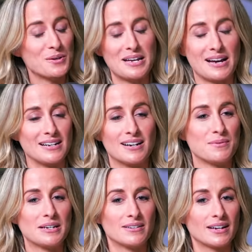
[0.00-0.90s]
yeah, I
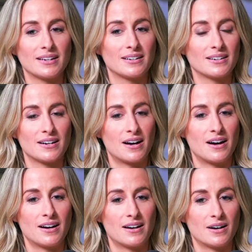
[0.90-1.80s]
mean, it,
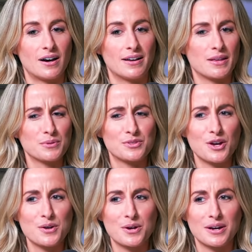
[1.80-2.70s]
there was
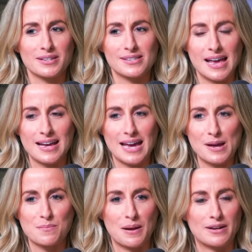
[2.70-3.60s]
no kind of set
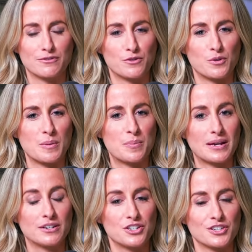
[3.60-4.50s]
game plan for it,
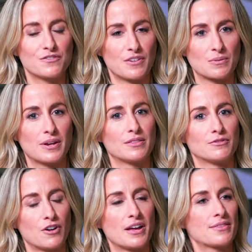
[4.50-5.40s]
but it just felt like
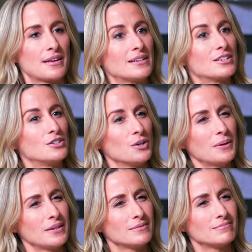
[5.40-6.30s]
the right thing to do
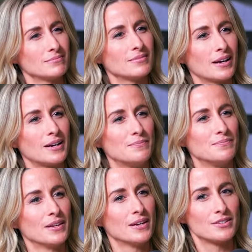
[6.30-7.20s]
it,
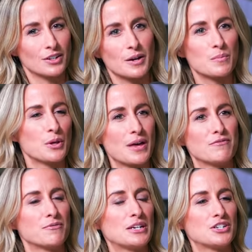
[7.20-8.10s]
um, to kind of put that
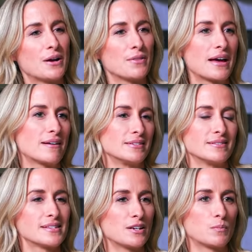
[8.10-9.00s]
information out there
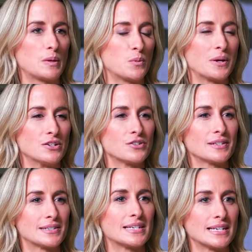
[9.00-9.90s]
and see if people were
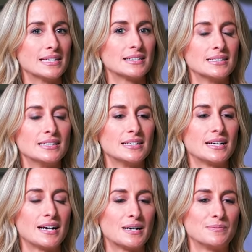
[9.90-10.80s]
interested in it.
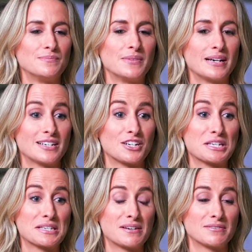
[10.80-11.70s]
Um, and it
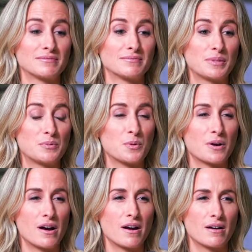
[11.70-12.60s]
turns out people were
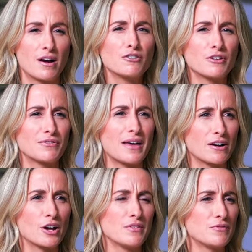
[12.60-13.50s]
quite hungry for
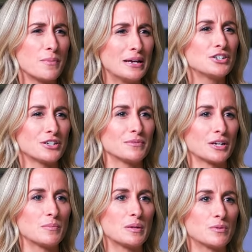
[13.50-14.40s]
that kind of information. You
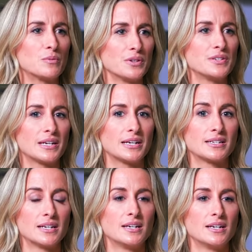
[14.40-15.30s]
know, people wanted